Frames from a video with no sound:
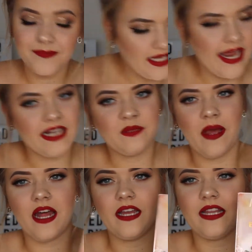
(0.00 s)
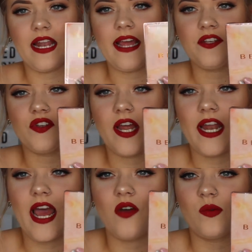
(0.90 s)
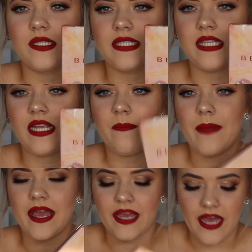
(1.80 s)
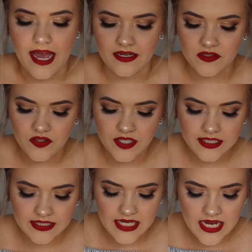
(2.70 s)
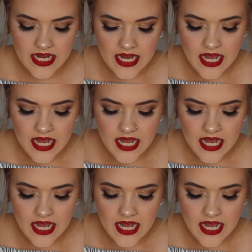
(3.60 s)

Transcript: The next palette that I tried out was the Becca x Chrissy.